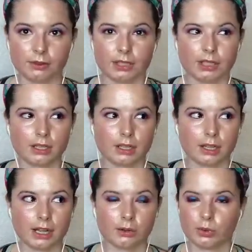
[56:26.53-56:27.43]
the
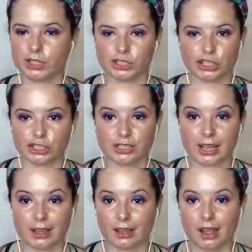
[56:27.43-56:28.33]
Cloud one is just
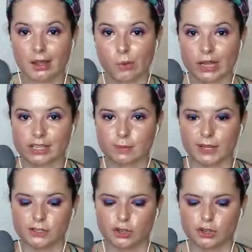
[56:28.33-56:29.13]
a white sponge,